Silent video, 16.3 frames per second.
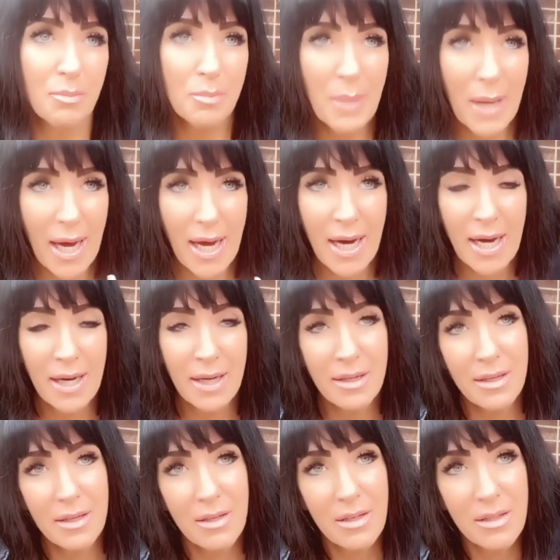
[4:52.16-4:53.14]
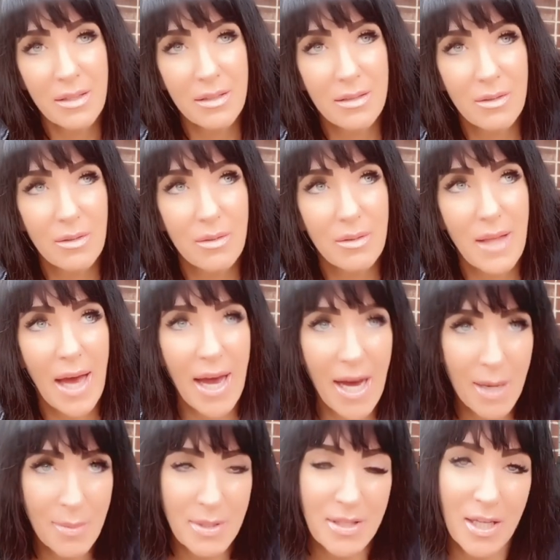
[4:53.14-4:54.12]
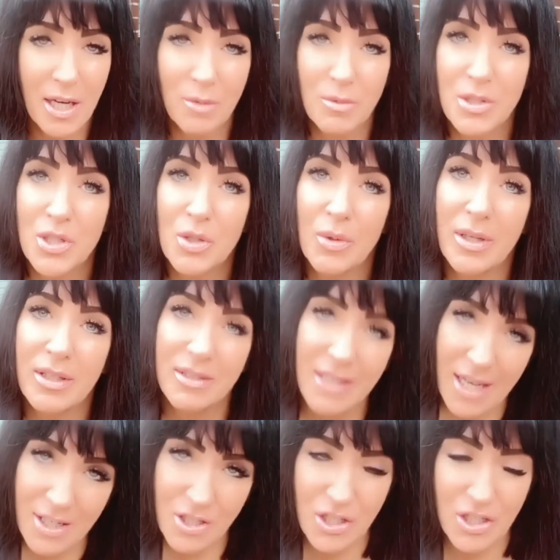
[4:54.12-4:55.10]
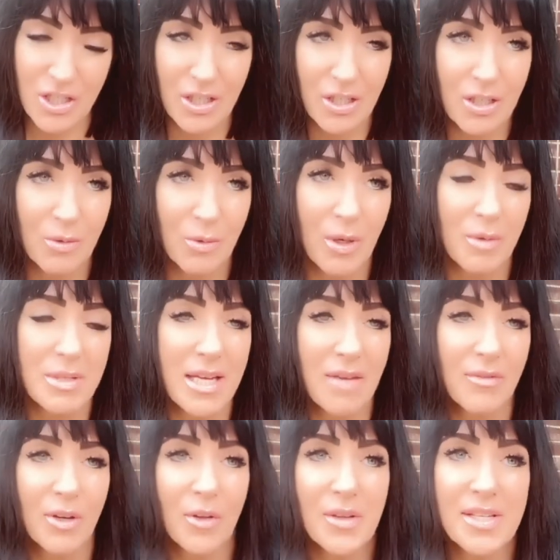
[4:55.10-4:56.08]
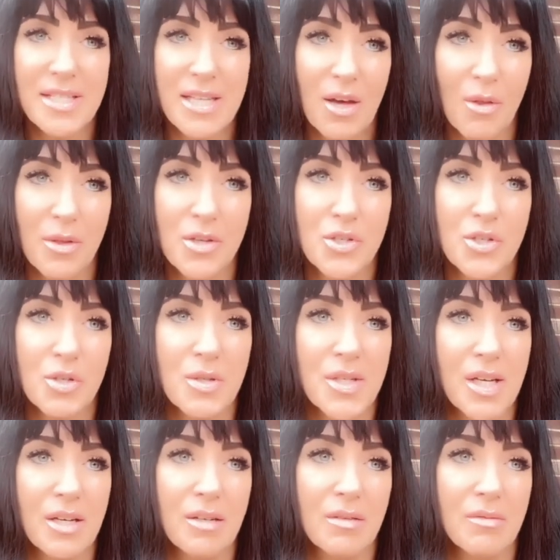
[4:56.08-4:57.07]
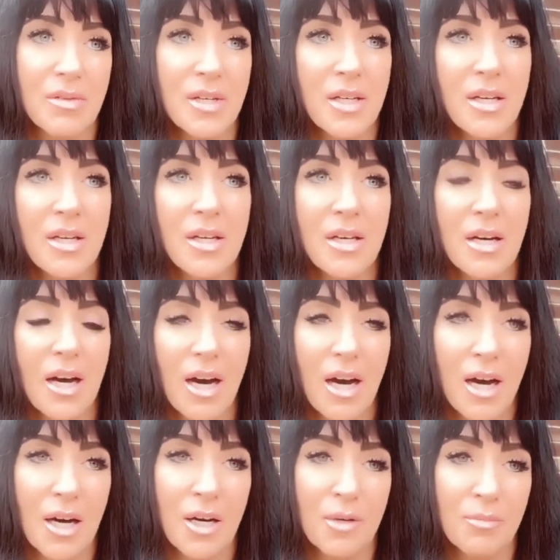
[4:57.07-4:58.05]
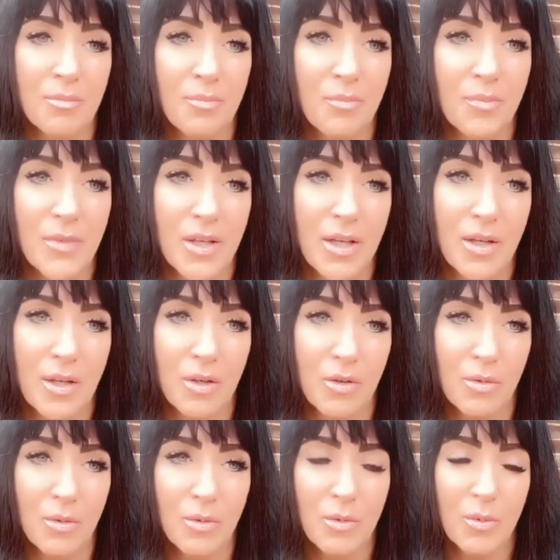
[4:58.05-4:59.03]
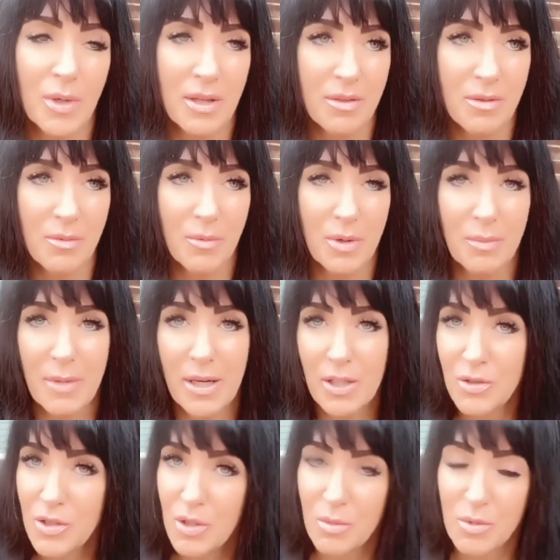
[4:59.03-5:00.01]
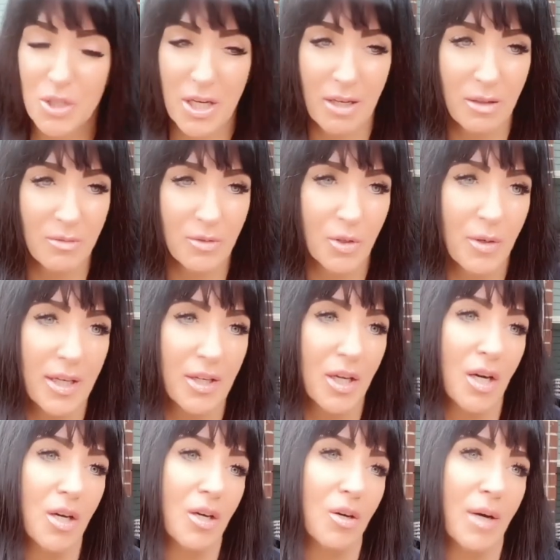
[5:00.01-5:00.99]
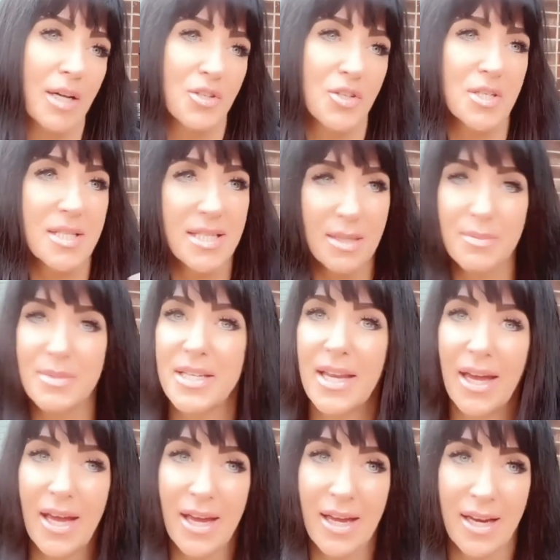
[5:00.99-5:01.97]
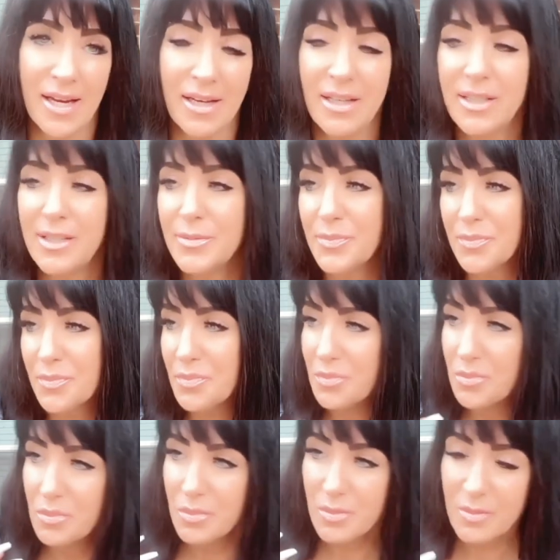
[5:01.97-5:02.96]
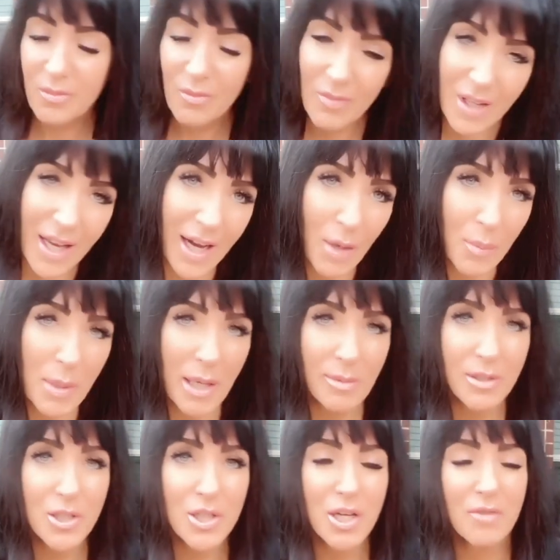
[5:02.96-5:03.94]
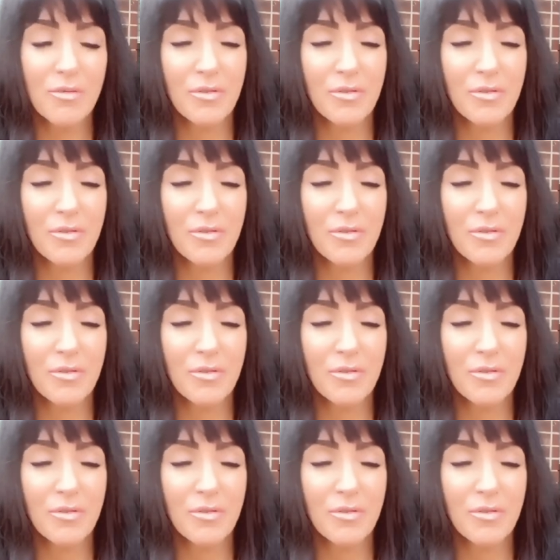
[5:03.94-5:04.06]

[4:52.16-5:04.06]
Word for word: bad habit that I was doing last year when I was having all these health issues of, um, you know, with, with my YouTube channel of going, no, I'll just skip today. I'll publish on